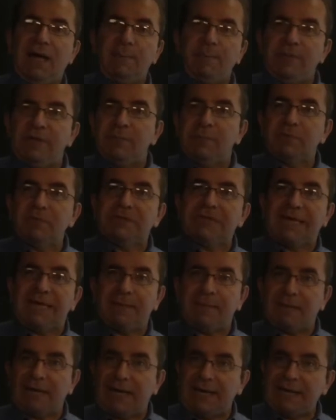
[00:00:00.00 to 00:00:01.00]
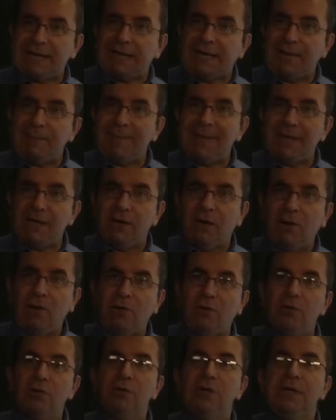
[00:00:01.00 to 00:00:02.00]
people can come and
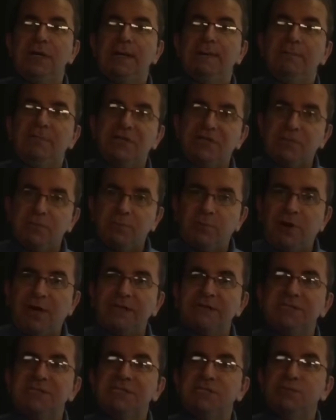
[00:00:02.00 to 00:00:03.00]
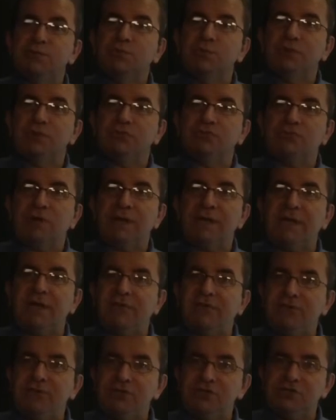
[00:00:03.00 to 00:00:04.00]
go, but the process will run
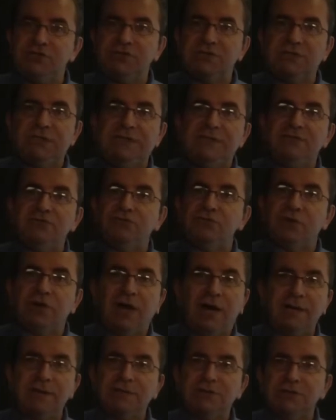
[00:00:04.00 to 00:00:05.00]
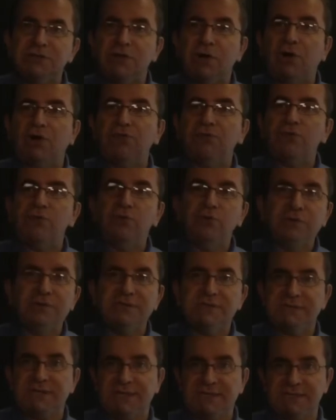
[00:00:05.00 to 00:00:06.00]
efficiently regardless of who
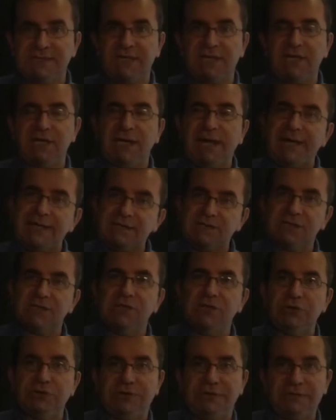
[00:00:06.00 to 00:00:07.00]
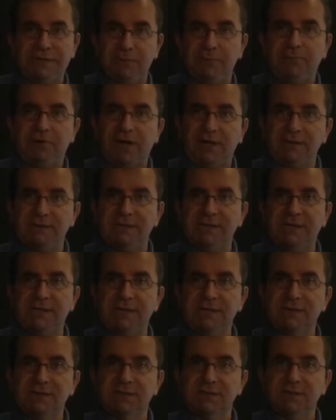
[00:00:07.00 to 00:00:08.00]
is executing the
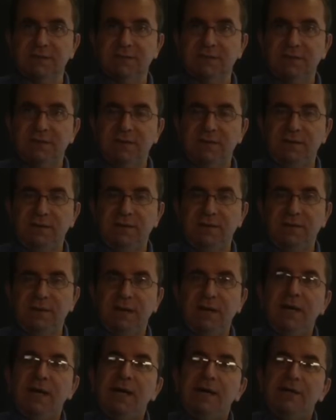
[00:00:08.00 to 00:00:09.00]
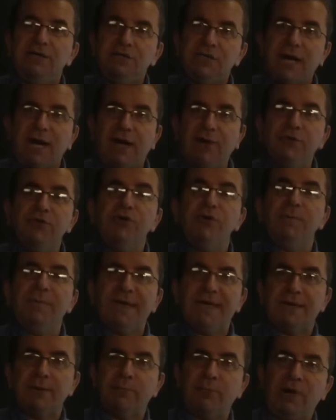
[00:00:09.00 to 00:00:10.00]
process. So, how do you
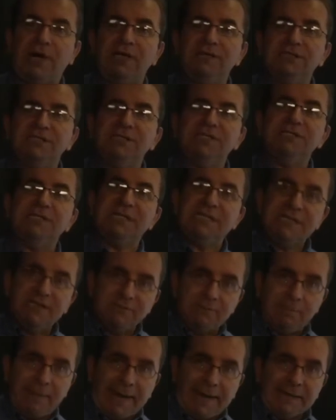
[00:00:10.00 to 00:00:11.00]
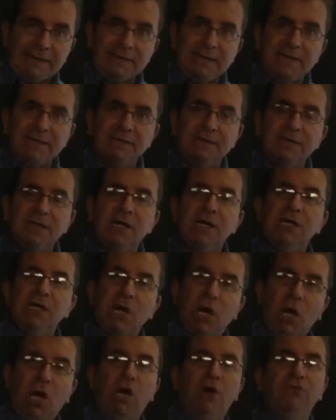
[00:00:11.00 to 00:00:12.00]
make a process independent
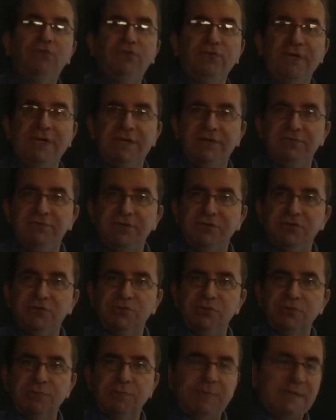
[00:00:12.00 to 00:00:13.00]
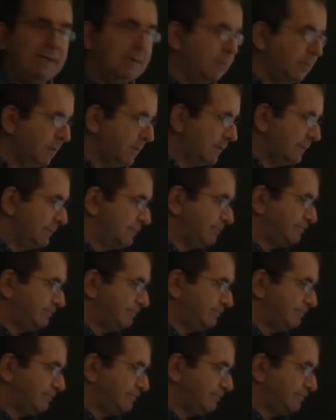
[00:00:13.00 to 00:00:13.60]
of individual people?